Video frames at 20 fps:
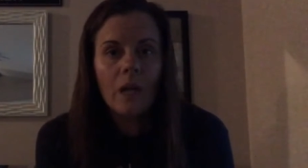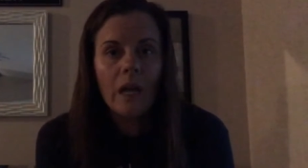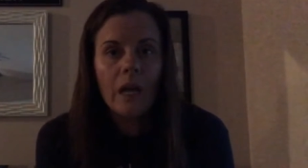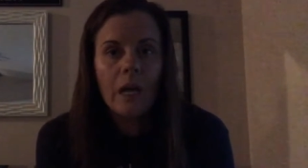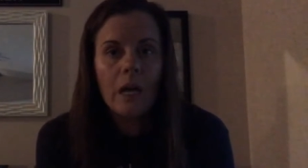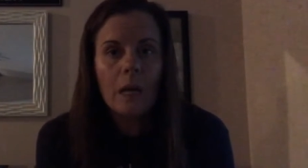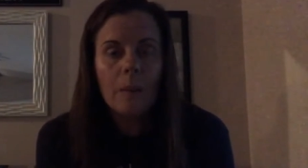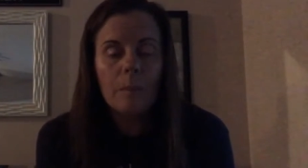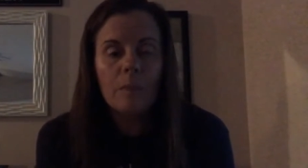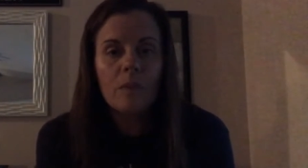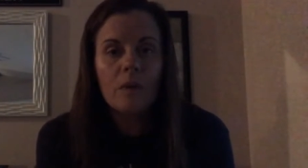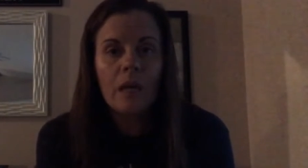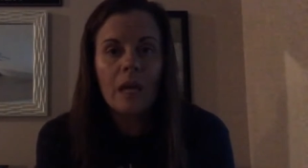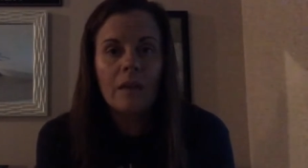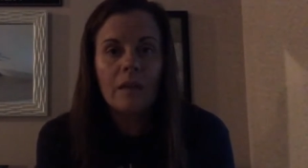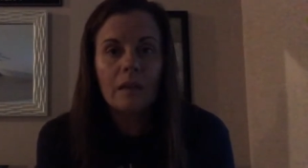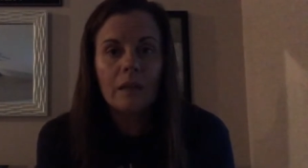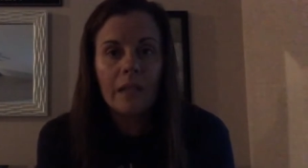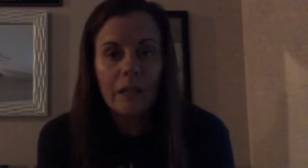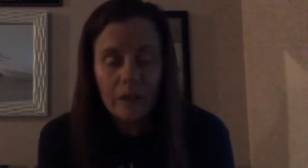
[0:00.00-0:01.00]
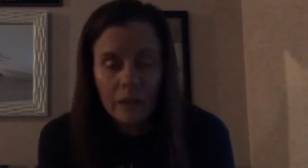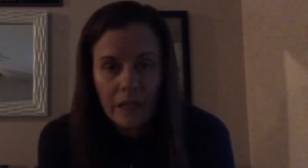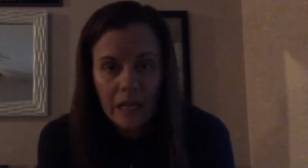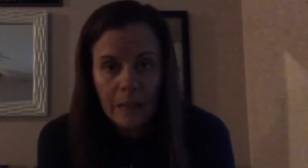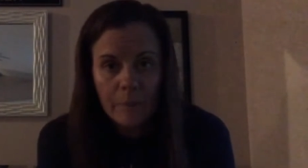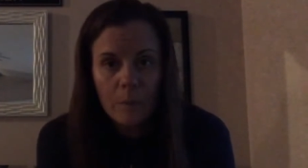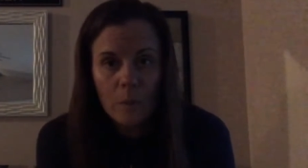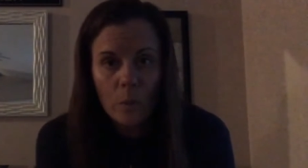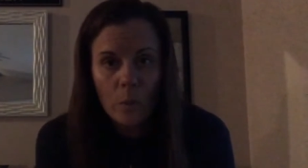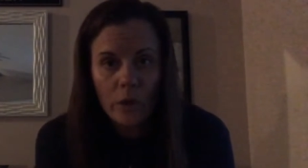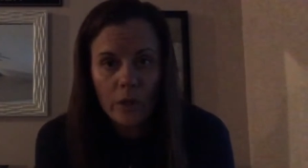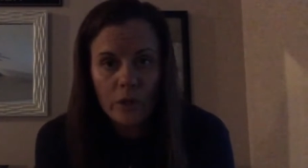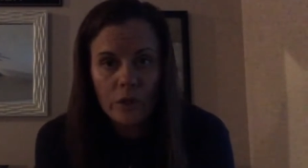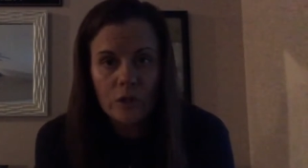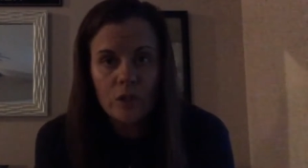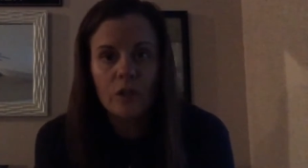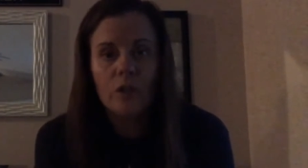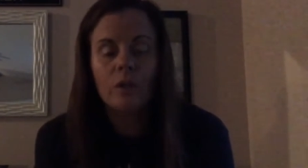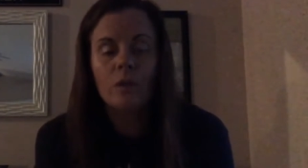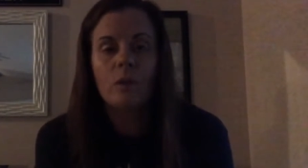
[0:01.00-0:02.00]
And the letter game that we're going
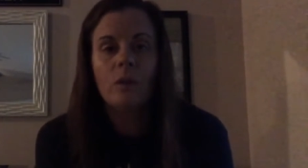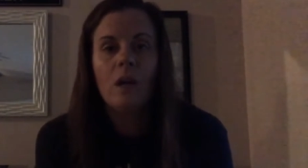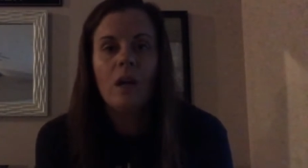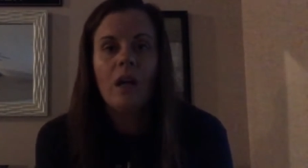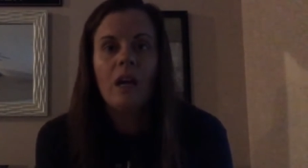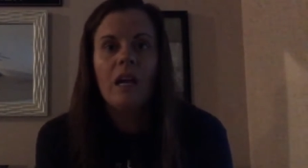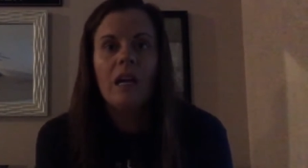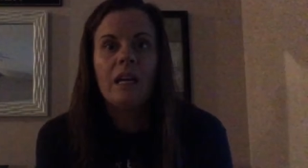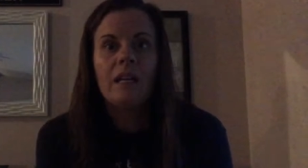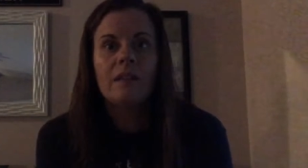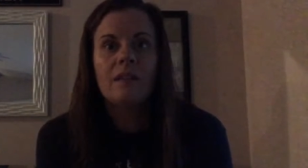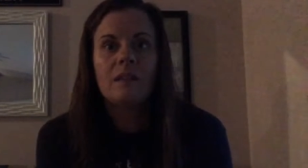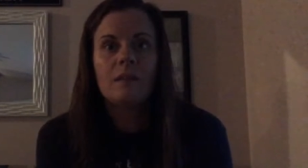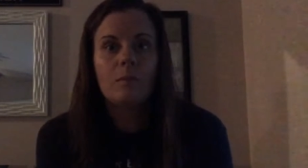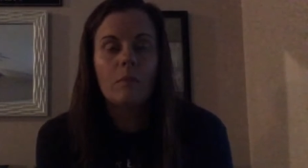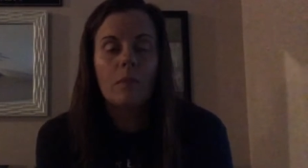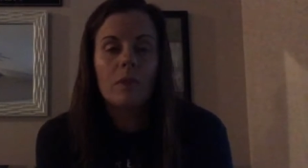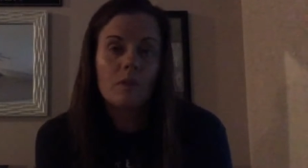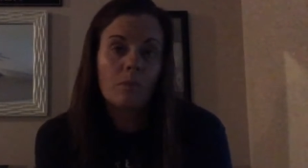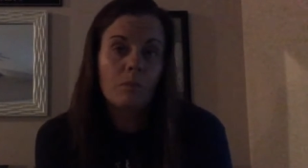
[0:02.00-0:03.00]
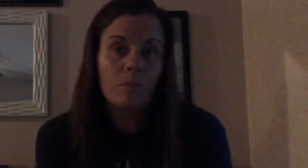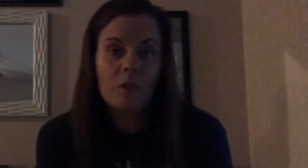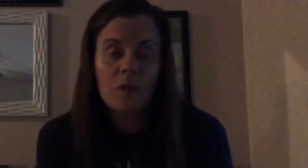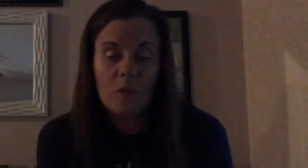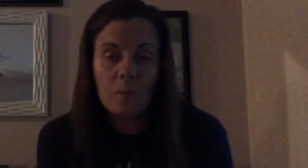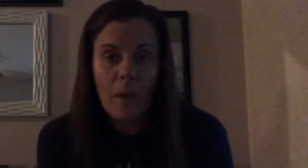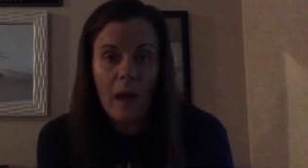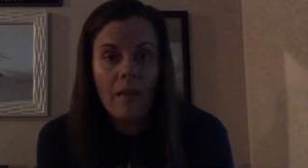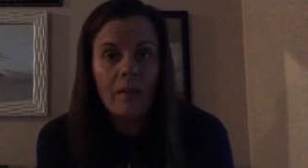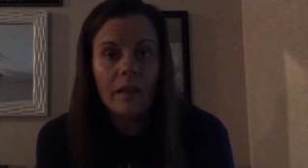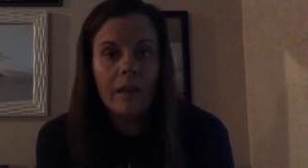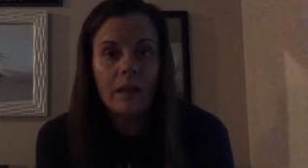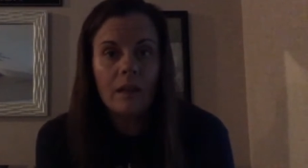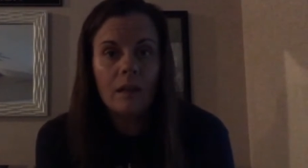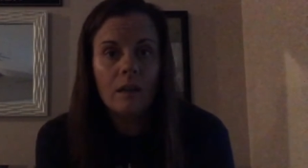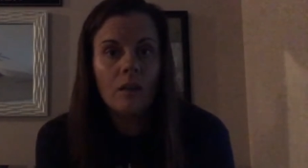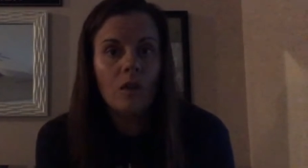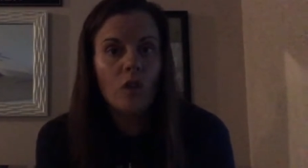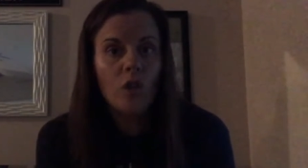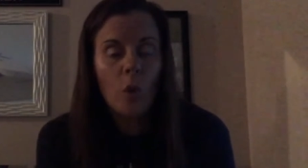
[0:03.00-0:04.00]
to do is
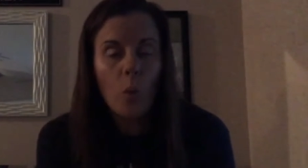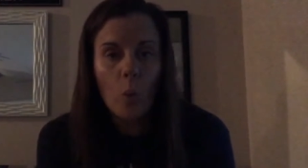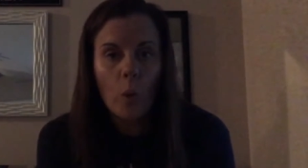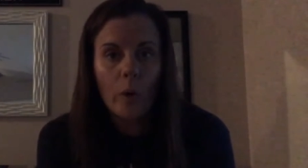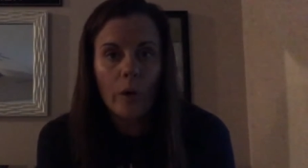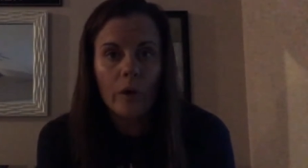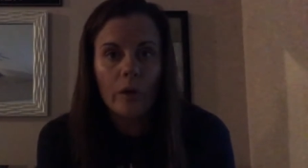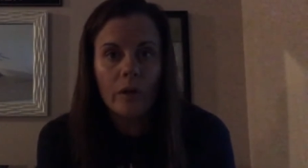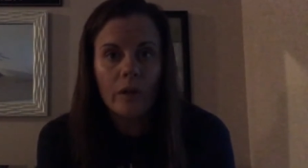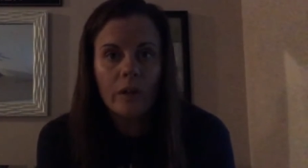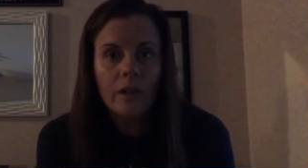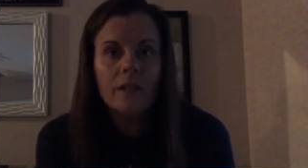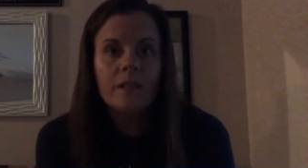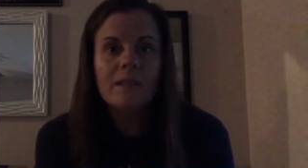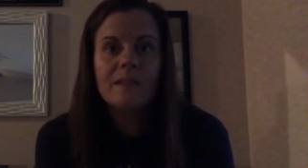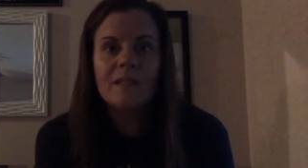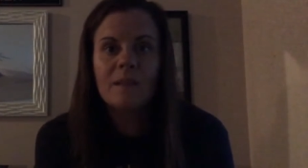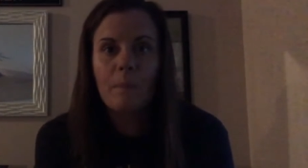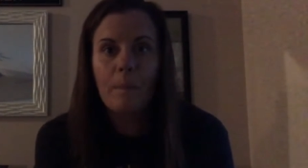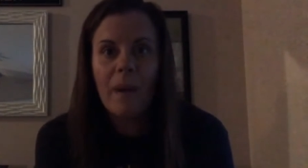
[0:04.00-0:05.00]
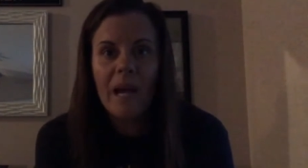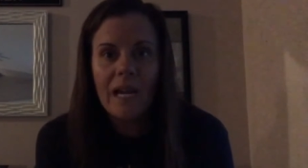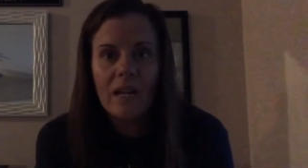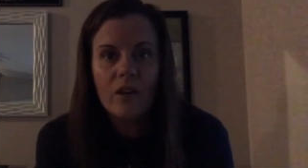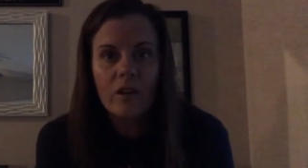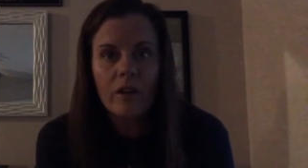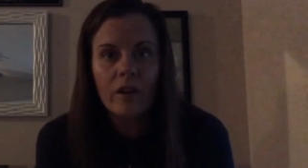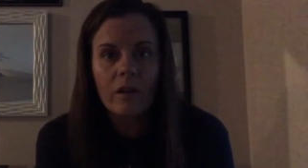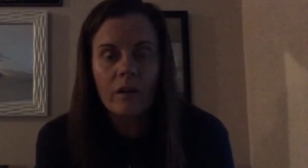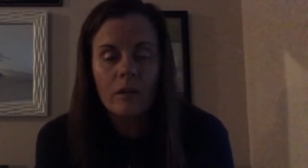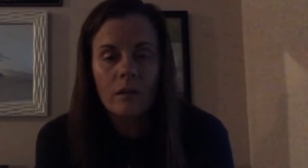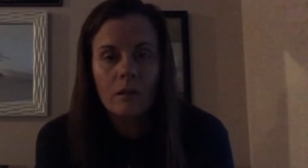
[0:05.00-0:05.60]
spelling the word spider.